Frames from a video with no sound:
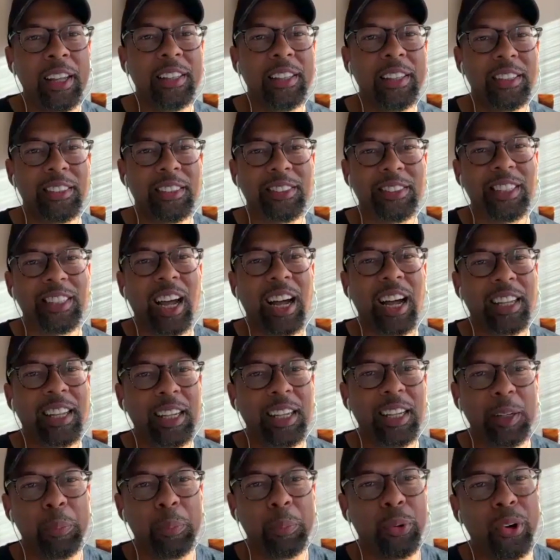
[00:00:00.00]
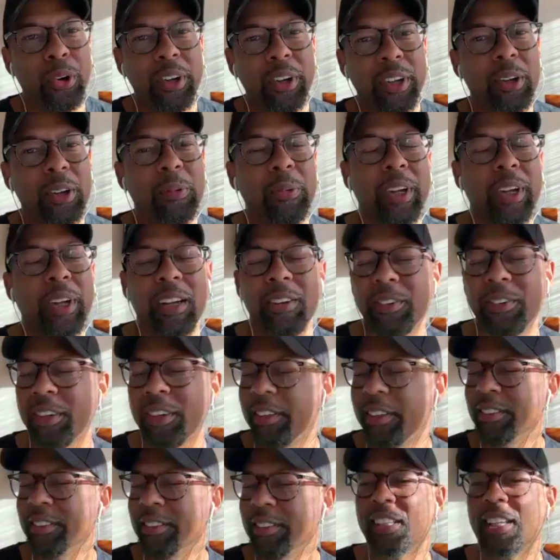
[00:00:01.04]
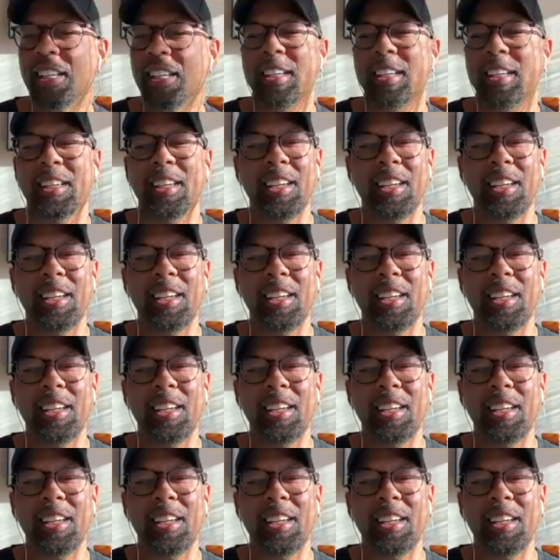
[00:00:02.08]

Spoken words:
the stocking boy or whatever. It was like,